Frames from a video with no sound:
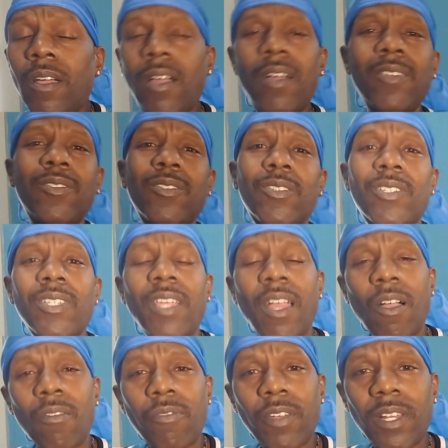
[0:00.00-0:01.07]
Hundreds of
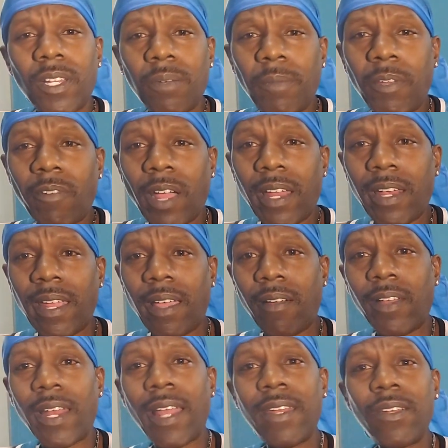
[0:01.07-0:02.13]
y'all feeling me right
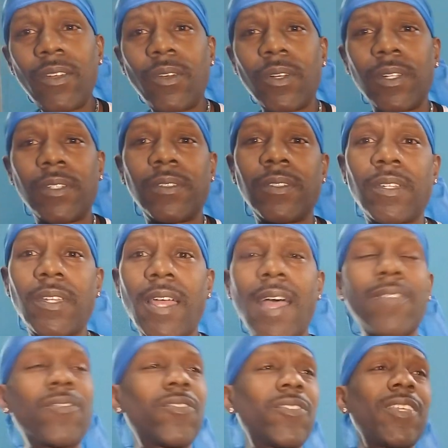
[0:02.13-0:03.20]
now, and I know it.
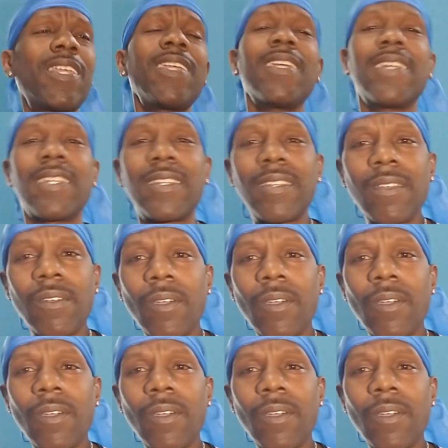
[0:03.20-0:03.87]
I see it.